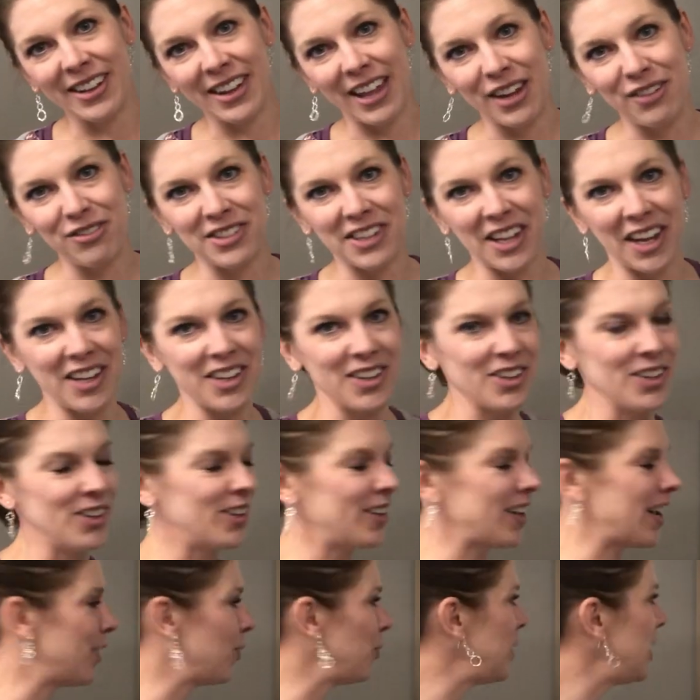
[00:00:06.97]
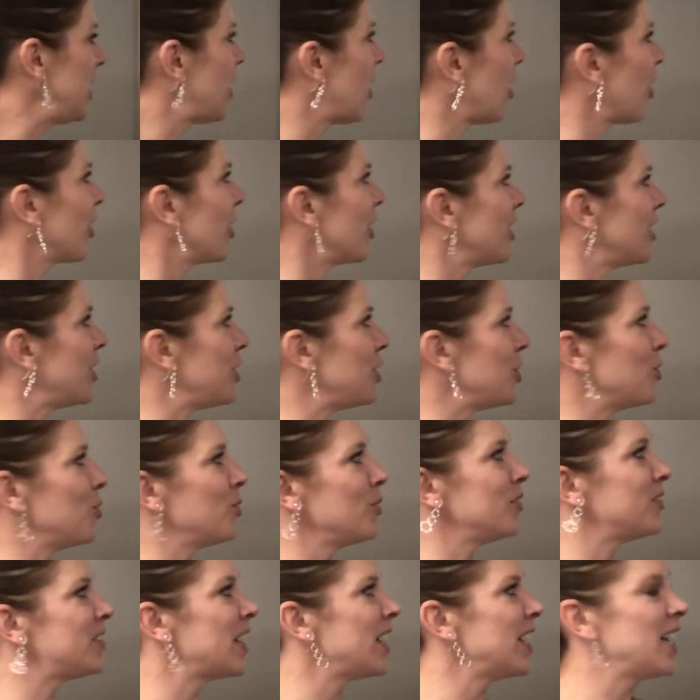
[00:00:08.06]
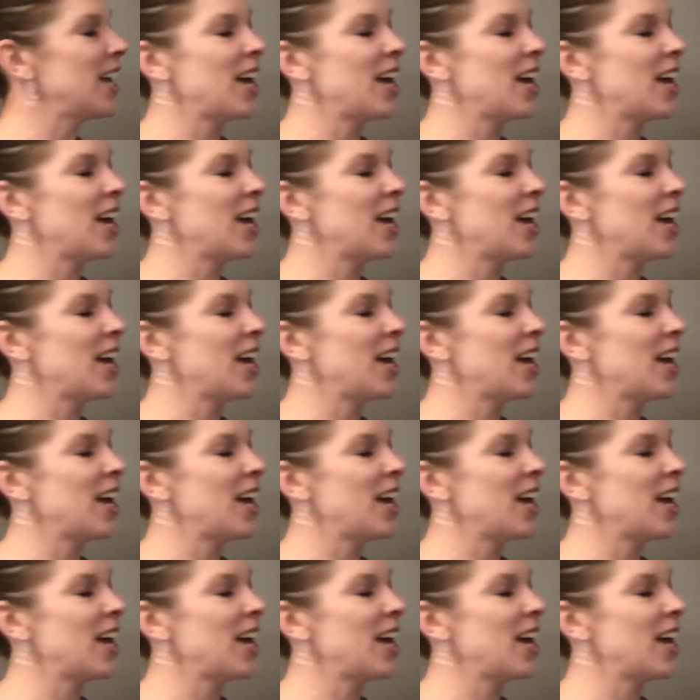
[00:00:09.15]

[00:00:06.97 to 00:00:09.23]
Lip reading: life cycle, and we are going to use